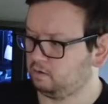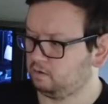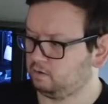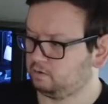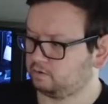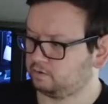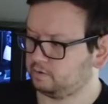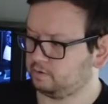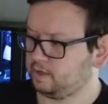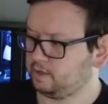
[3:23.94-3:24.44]

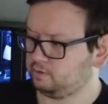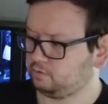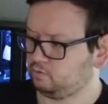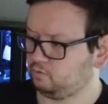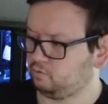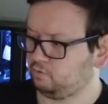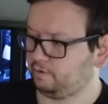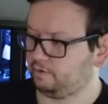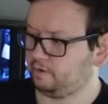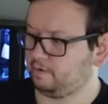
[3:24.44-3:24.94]
So that's
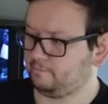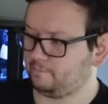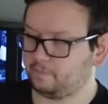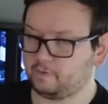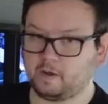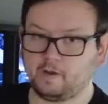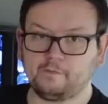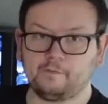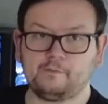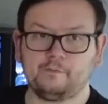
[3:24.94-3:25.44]
all on
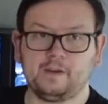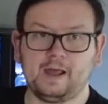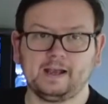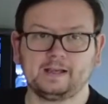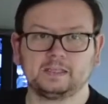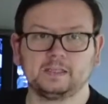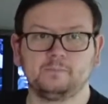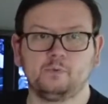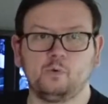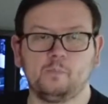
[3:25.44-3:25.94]
a
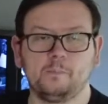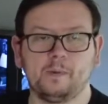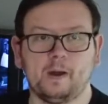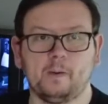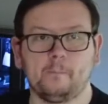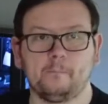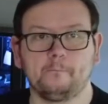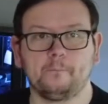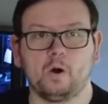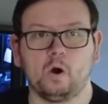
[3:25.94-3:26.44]
flexible
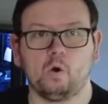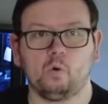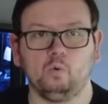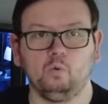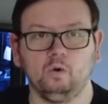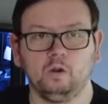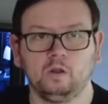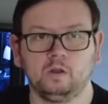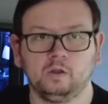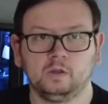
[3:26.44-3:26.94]
mount
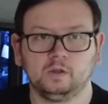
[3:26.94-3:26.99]
pole.